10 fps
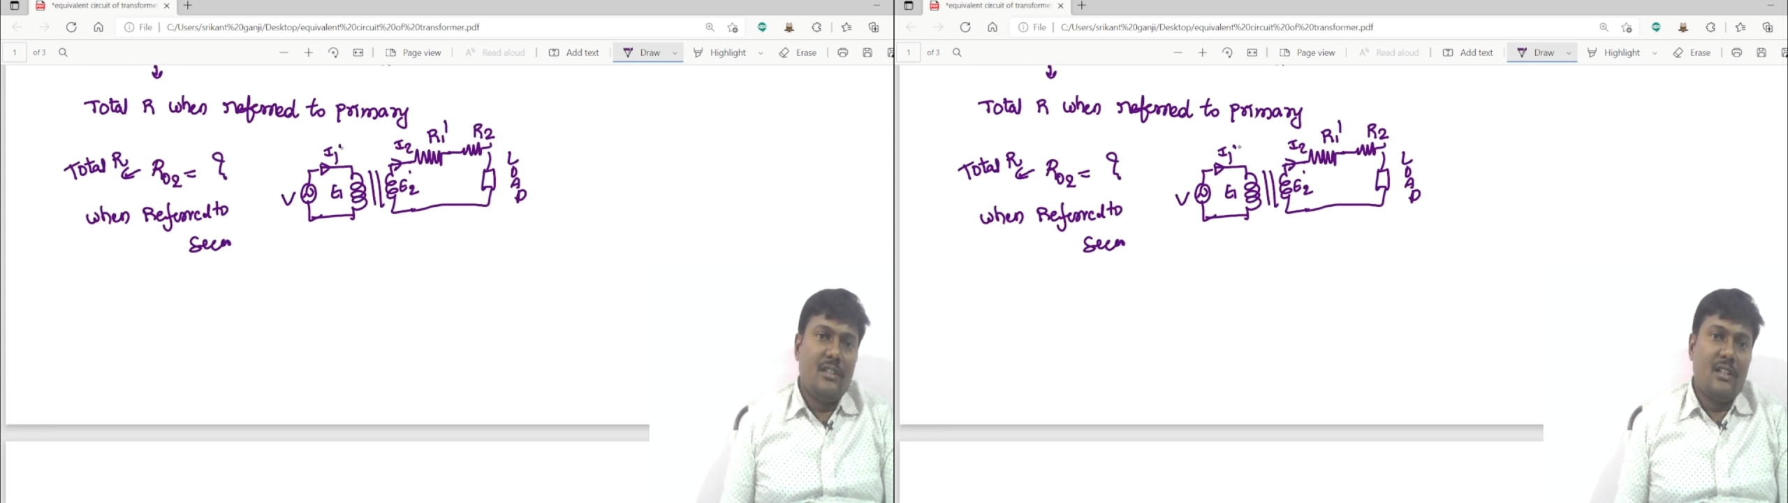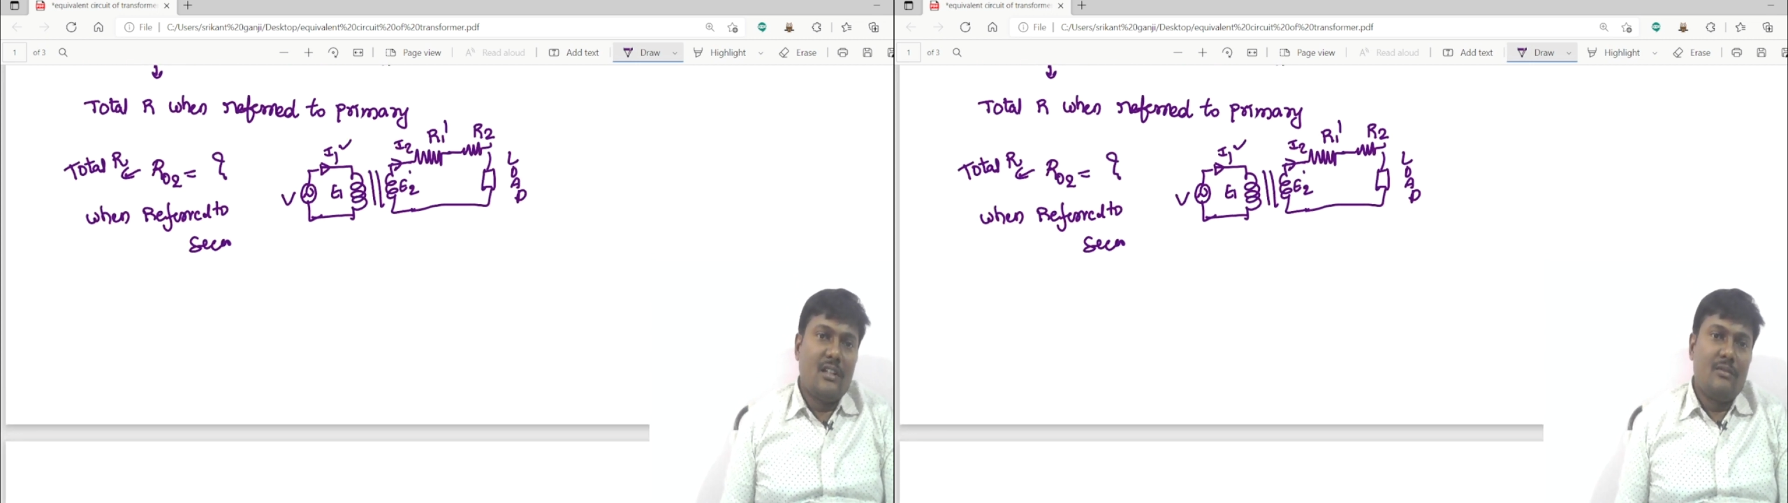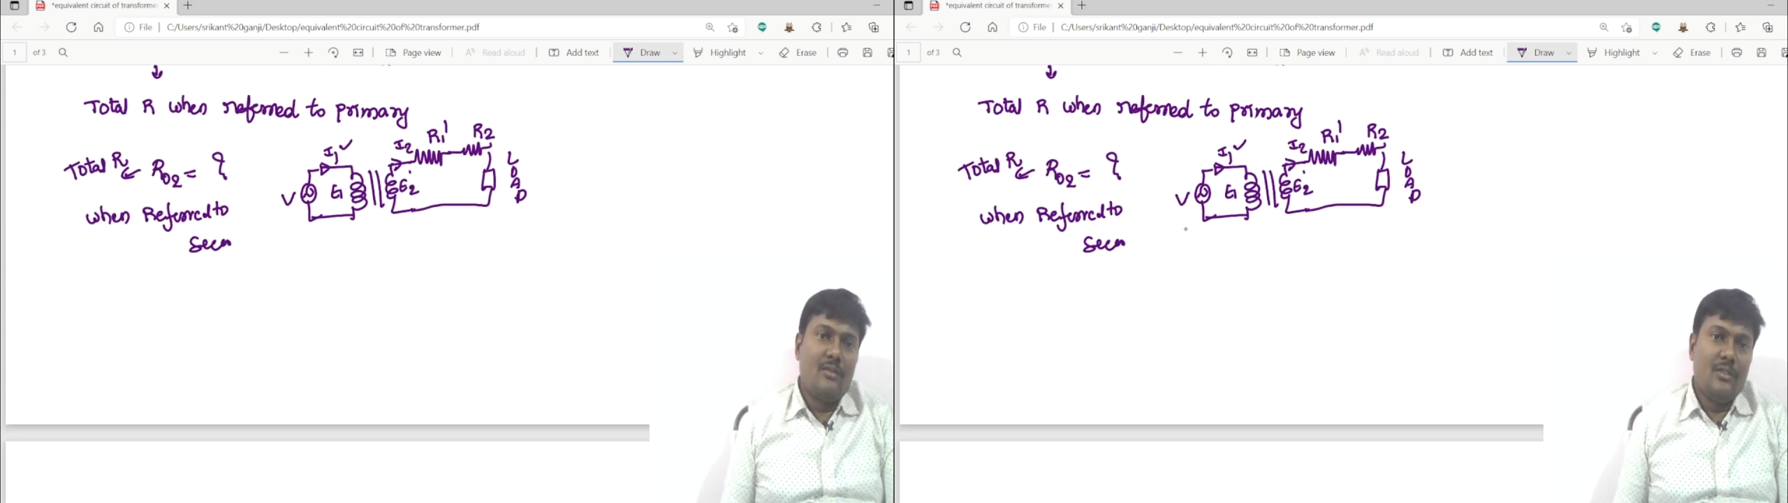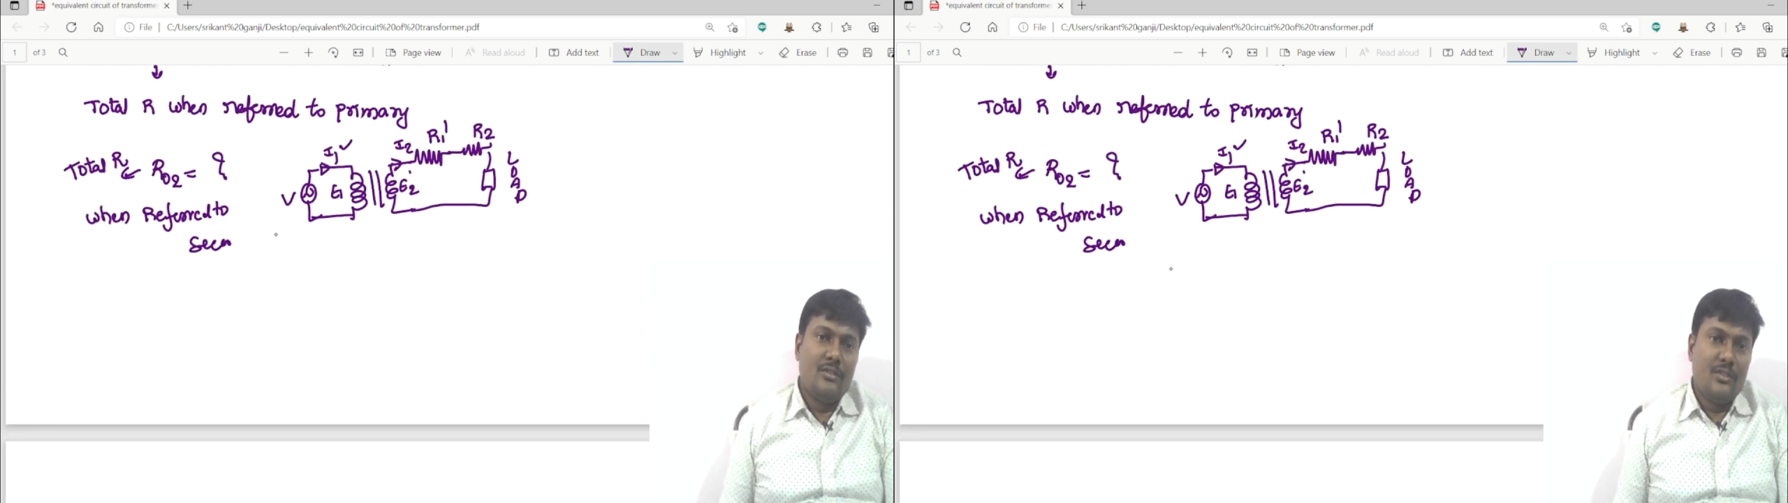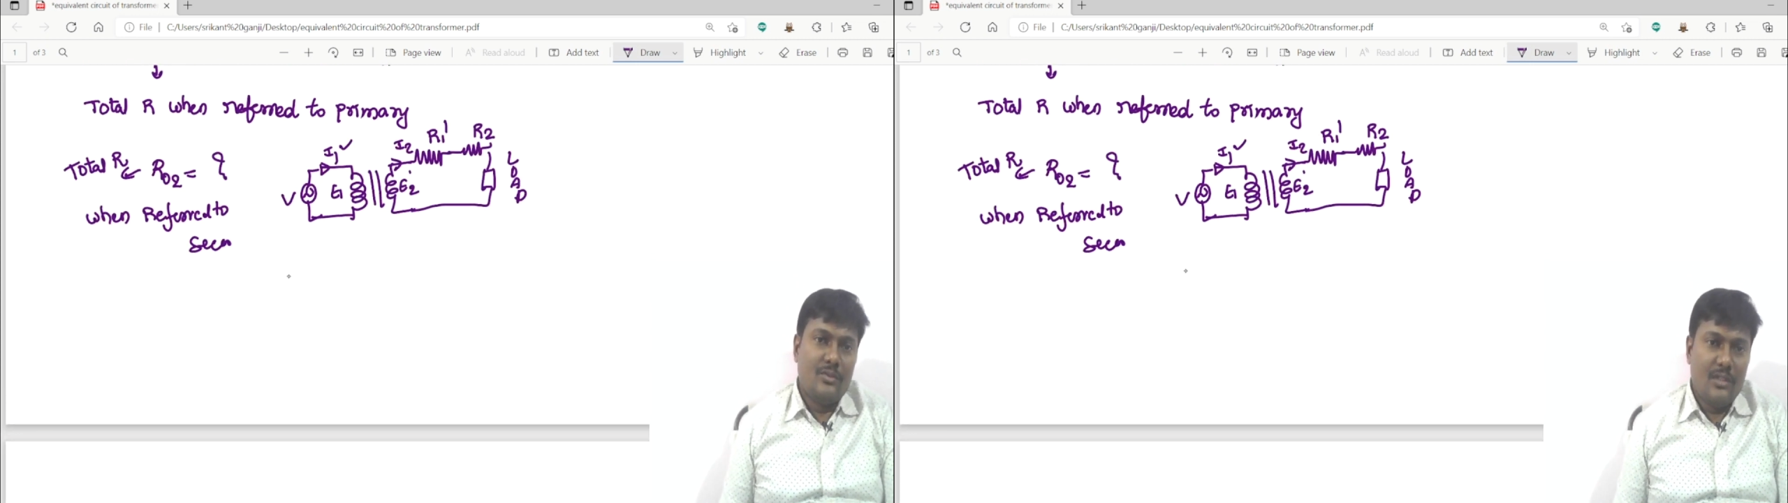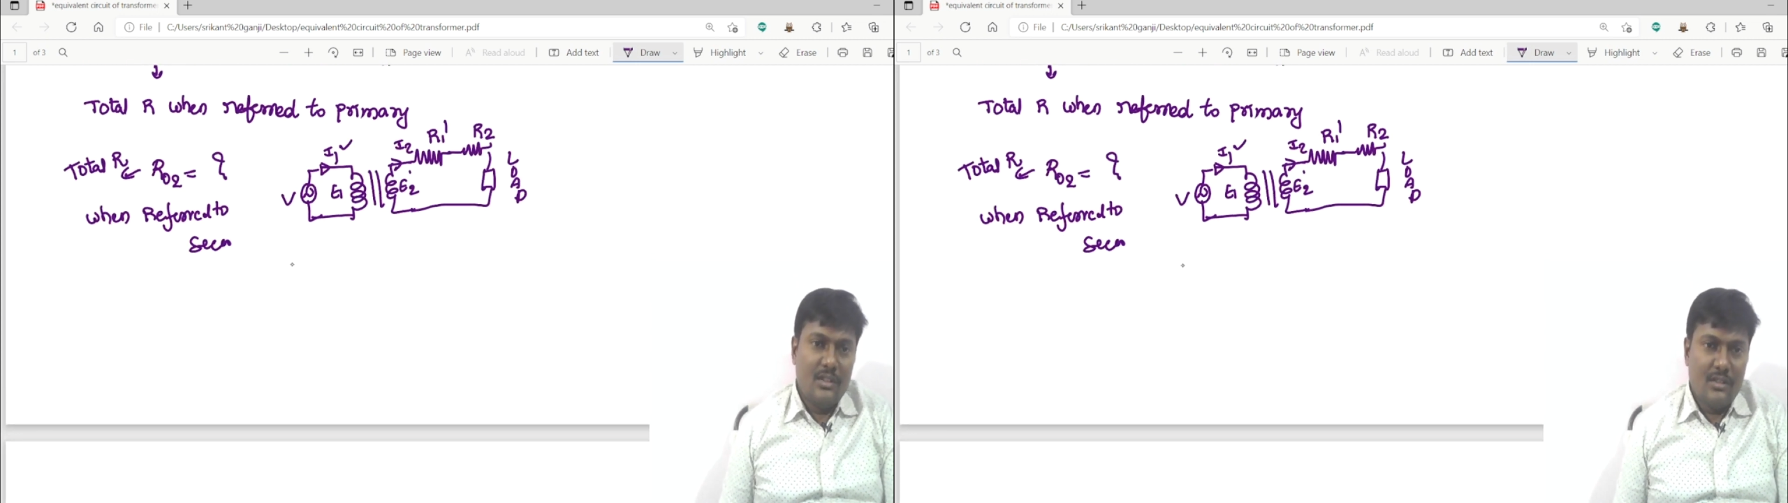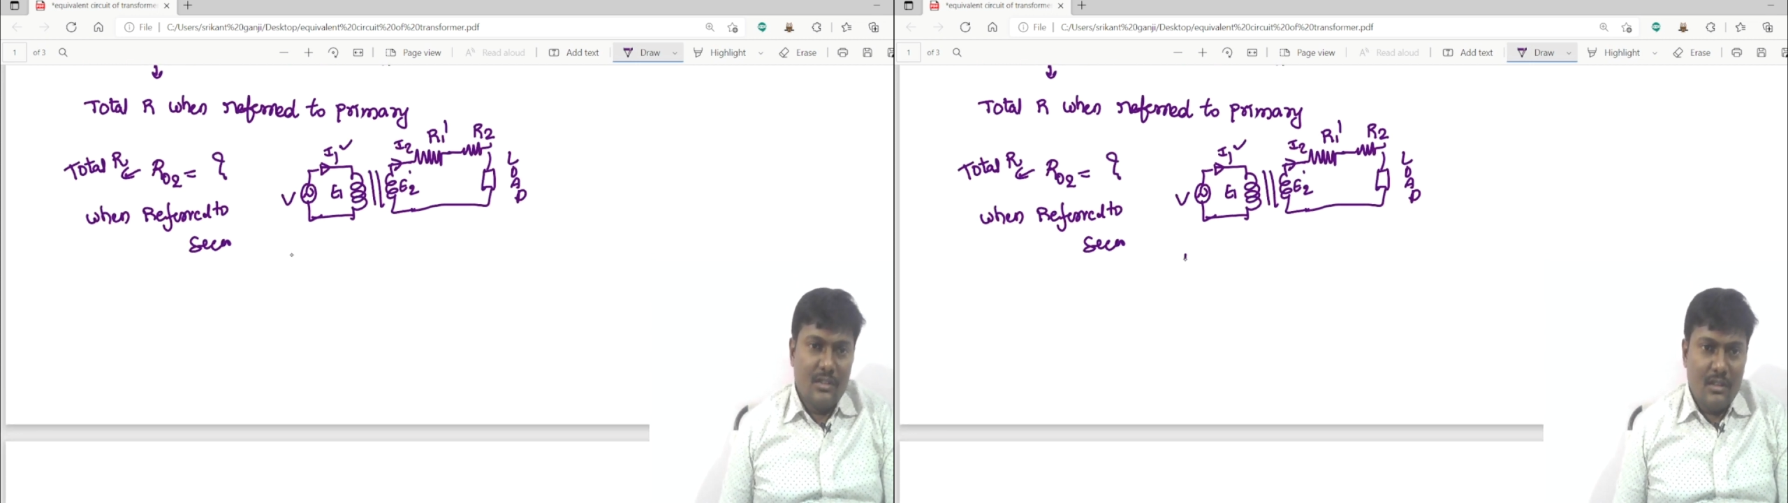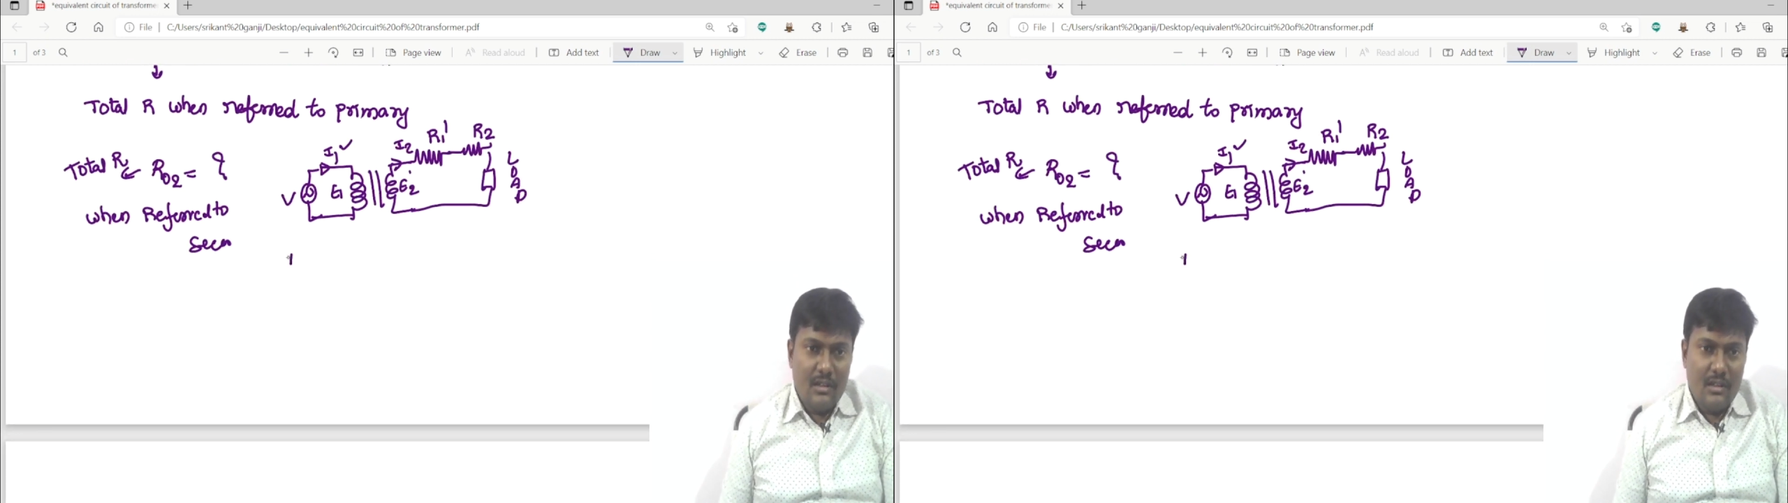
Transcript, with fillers: current flowing through this phase.